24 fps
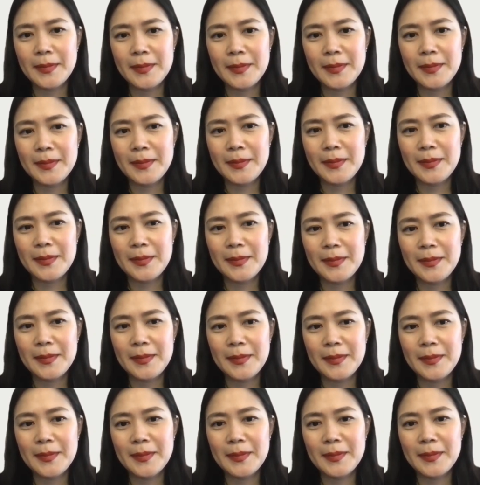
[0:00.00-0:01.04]

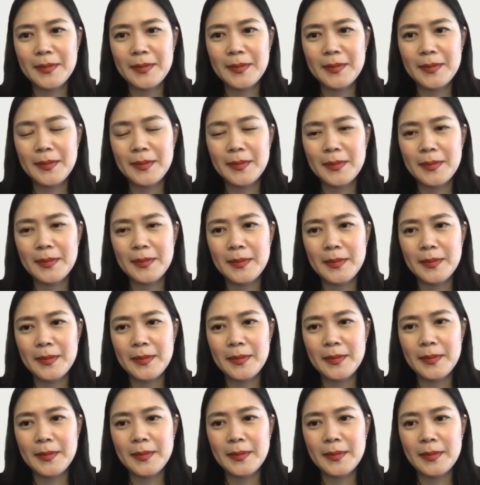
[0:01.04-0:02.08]

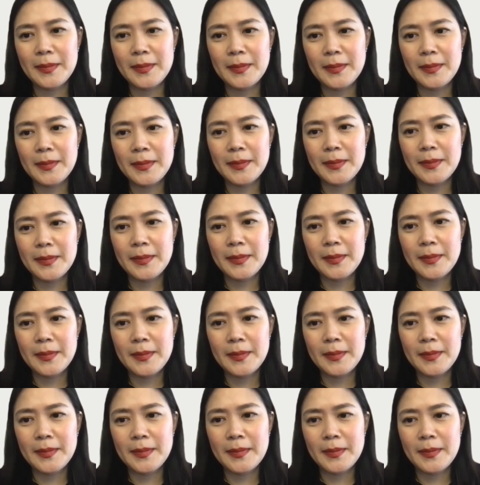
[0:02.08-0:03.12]

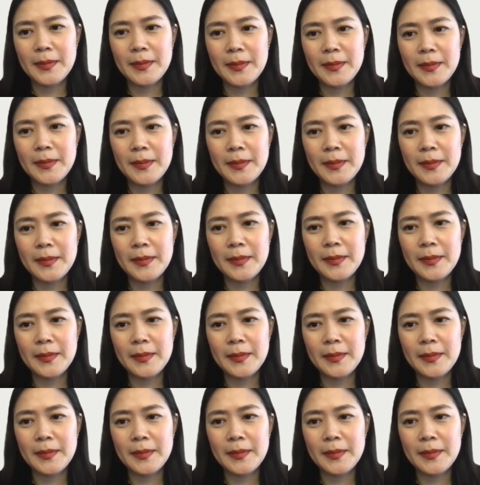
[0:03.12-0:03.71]
[no speech]